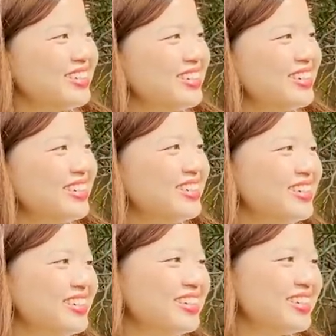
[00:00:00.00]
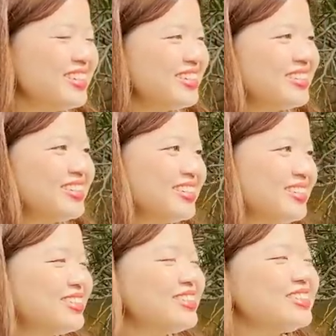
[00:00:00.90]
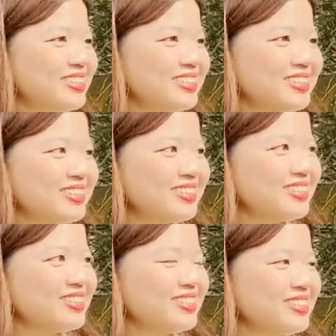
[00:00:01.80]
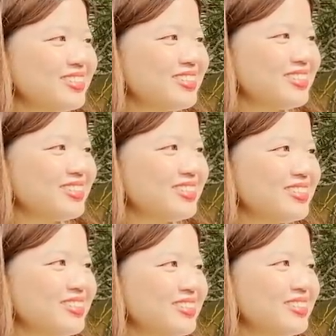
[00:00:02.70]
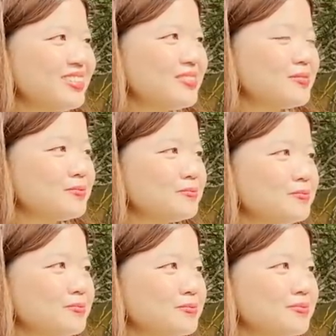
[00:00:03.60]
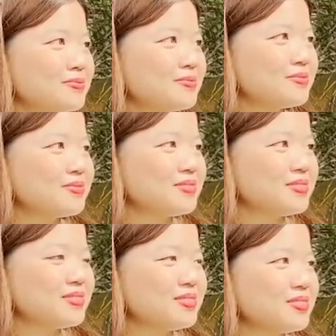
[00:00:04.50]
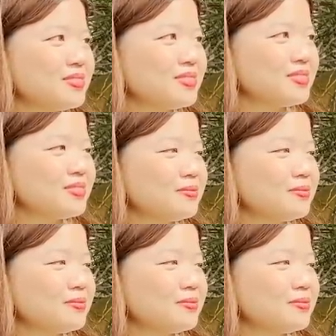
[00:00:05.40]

[no speech]